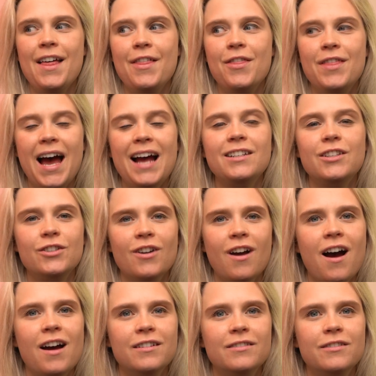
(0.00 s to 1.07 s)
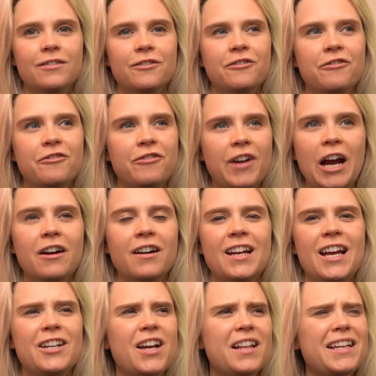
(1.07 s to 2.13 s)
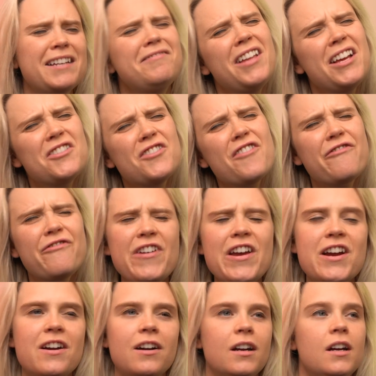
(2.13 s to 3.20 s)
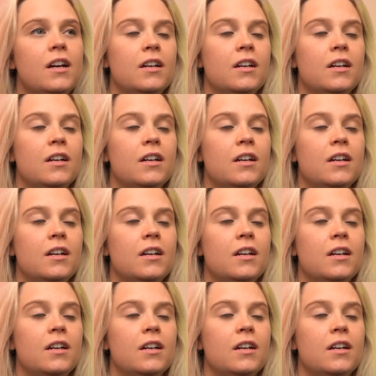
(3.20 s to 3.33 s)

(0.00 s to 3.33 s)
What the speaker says: That's not fair. And not like, that's not fair.